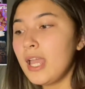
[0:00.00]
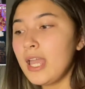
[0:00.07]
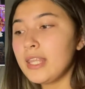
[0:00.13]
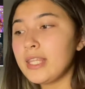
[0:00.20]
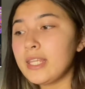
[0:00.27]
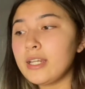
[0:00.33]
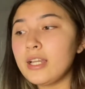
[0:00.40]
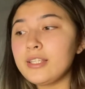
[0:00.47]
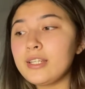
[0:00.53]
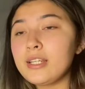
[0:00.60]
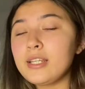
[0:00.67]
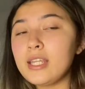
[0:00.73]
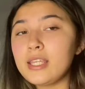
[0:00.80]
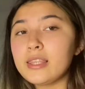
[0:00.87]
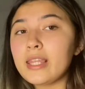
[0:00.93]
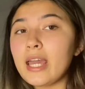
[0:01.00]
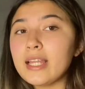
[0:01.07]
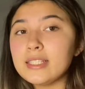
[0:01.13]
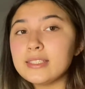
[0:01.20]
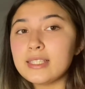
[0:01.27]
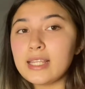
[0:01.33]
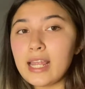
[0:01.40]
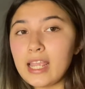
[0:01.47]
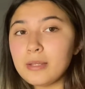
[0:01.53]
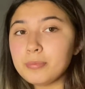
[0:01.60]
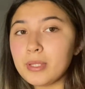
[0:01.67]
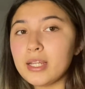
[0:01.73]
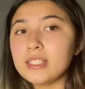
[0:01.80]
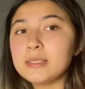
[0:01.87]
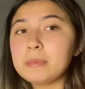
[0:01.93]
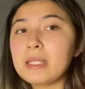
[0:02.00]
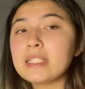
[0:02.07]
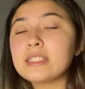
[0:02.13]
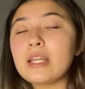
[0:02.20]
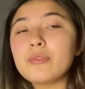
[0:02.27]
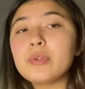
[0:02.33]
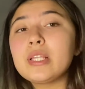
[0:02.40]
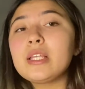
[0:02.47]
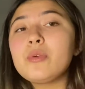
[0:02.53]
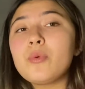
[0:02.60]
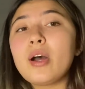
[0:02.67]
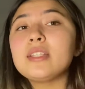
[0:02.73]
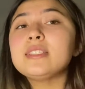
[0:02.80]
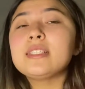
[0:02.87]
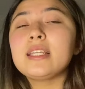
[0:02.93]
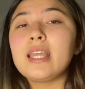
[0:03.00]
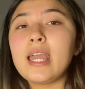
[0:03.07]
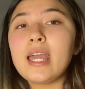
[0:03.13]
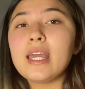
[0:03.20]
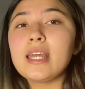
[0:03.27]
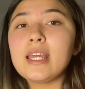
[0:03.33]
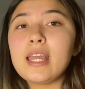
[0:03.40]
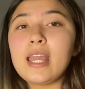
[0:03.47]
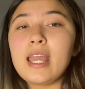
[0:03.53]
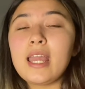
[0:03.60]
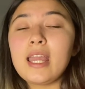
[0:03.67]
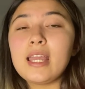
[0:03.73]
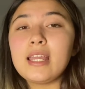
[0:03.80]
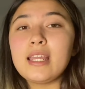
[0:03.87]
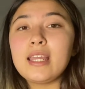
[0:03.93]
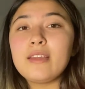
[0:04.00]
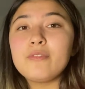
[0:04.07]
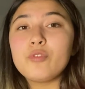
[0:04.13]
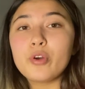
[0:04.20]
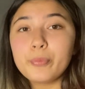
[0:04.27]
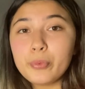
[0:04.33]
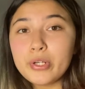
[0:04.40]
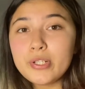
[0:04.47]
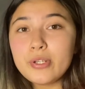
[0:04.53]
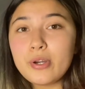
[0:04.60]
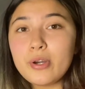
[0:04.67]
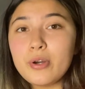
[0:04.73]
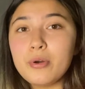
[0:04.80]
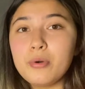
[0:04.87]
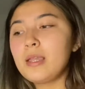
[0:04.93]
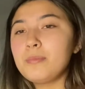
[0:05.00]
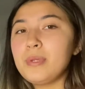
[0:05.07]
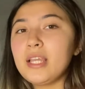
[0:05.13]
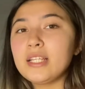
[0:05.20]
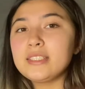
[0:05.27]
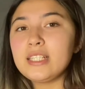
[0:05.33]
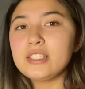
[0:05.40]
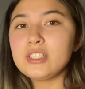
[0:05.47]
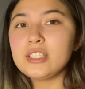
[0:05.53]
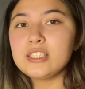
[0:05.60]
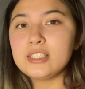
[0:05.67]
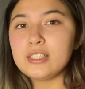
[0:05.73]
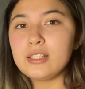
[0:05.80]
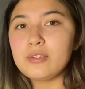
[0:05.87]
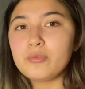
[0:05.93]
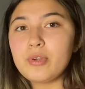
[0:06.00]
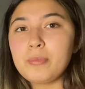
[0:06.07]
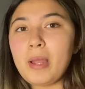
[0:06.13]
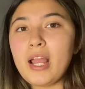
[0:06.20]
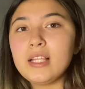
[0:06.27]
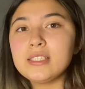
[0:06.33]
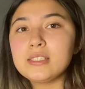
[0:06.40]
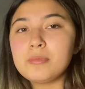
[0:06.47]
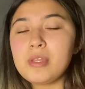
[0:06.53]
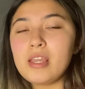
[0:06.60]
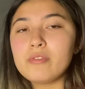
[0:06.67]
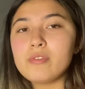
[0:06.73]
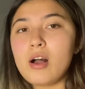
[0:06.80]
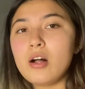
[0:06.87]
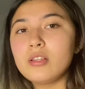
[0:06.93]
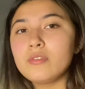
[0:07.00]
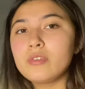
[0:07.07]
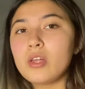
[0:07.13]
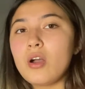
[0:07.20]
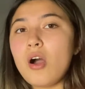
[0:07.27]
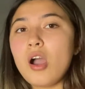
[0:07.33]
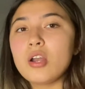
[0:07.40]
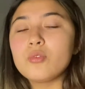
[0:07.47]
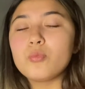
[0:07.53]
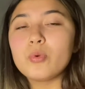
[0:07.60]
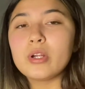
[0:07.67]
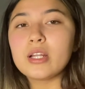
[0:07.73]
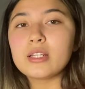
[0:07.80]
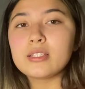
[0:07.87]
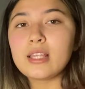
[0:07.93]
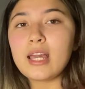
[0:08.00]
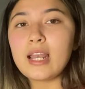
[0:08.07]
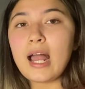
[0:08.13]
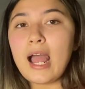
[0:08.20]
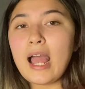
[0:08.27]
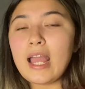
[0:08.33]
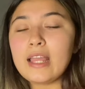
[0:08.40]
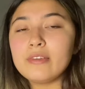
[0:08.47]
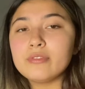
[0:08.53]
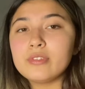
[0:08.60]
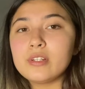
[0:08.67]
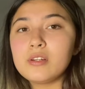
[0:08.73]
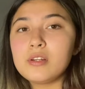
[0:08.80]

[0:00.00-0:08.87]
And then underneath that is an A+, because I really want to get a 4.0, because it just reminds me of all of the hard work that I've